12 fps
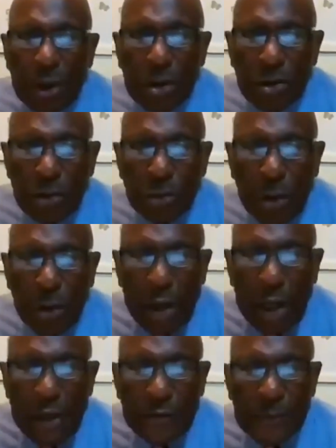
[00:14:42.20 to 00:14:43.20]
brother's
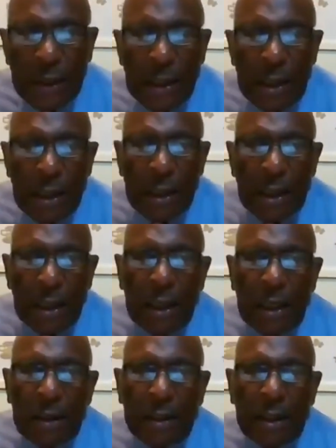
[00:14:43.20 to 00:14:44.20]
wife,
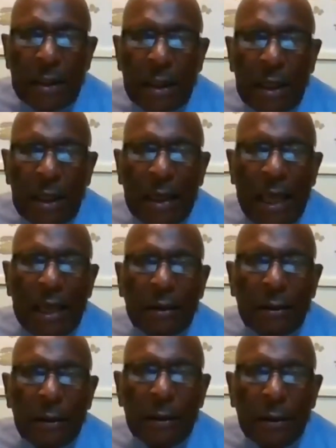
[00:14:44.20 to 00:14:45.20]
he did not
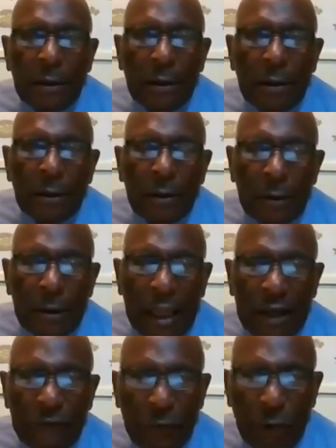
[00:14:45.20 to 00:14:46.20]
like
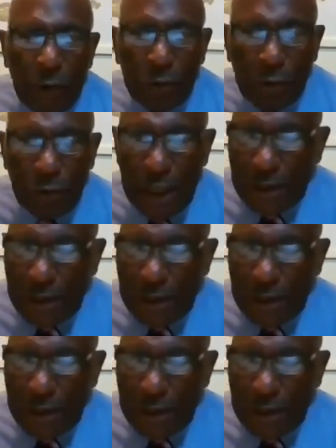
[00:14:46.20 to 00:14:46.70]
like folk don't